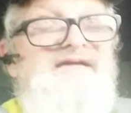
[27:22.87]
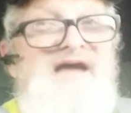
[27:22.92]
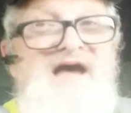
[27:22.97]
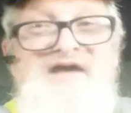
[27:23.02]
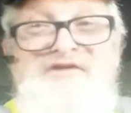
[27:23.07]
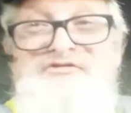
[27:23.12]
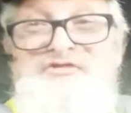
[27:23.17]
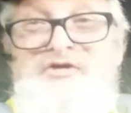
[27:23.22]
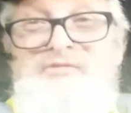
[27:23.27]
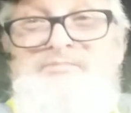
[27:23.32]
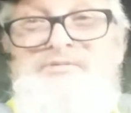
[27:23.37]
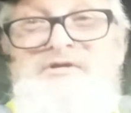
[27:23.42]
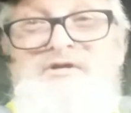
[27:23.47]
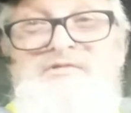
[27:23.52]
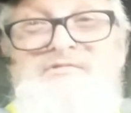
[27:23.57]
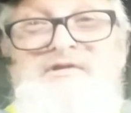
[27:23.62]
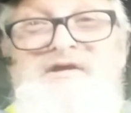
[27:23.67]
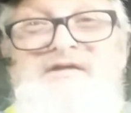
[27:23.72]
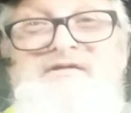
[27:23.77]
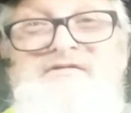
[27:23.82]
I saw
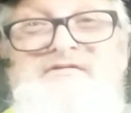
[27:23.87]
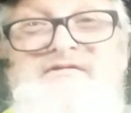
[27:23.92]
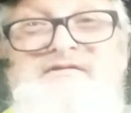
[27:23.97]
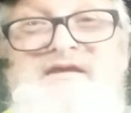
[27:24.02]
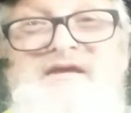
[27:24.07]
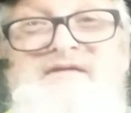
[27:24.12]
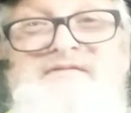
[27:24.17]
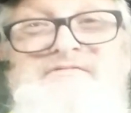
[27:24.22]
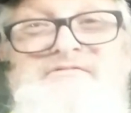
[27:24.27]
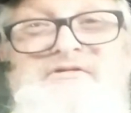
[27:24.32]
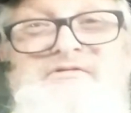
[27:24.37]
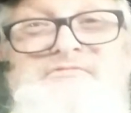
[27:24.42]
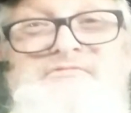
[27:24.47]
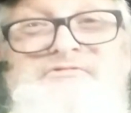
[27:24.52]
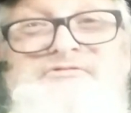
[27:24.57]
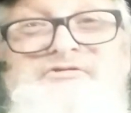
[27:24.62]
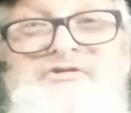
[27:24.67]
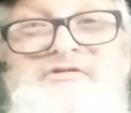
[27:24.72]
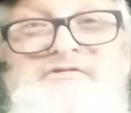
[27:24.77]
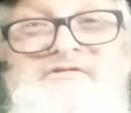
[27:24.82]
Pill Rider and that
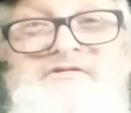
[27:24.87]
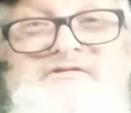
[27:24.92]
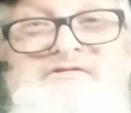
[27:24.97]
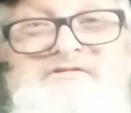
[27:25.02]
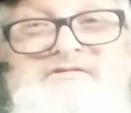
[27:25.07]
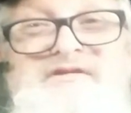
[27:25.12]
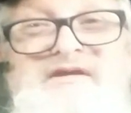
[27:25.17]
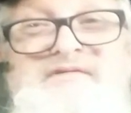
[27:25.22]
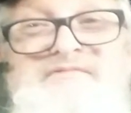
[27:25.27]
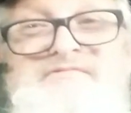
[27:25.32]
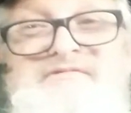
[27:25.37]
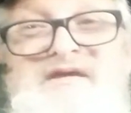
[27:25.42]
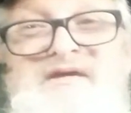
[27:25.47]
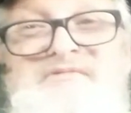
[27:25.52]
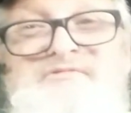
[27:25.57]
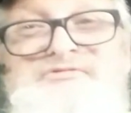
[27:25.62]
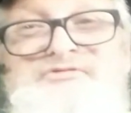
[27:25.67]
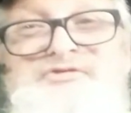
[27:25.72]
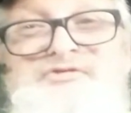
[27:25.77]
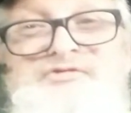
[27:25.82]
was on there.
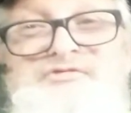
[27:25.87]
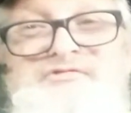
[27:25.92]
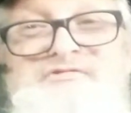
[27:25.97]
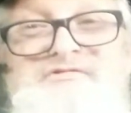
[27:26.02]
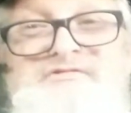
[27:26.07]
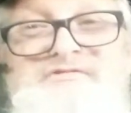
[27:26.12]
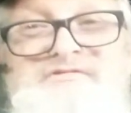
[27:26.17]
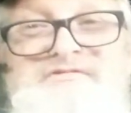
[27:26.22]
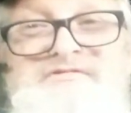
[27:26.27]
That was cool.